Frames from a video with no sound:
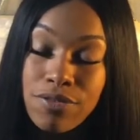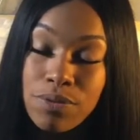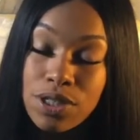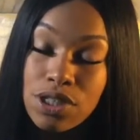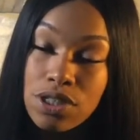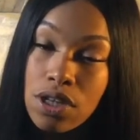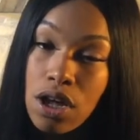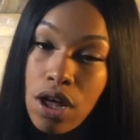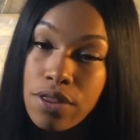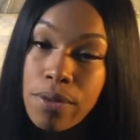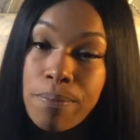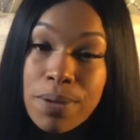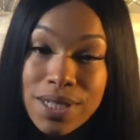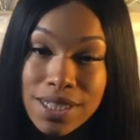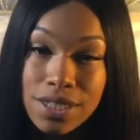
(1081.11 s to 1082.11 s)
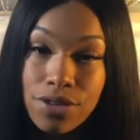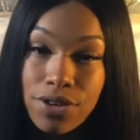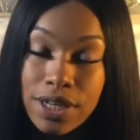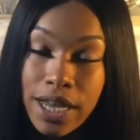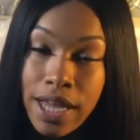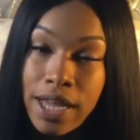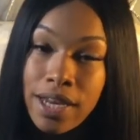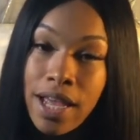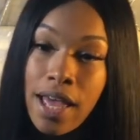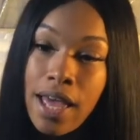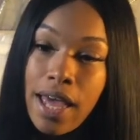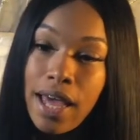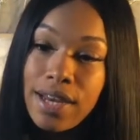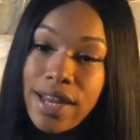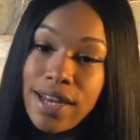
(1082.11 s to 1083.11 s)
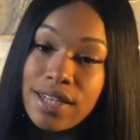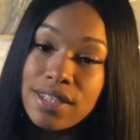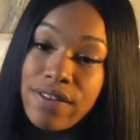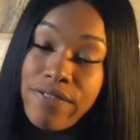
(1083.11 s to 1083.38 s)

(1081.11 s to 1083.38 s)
which is called the Pussy Grenade, and that is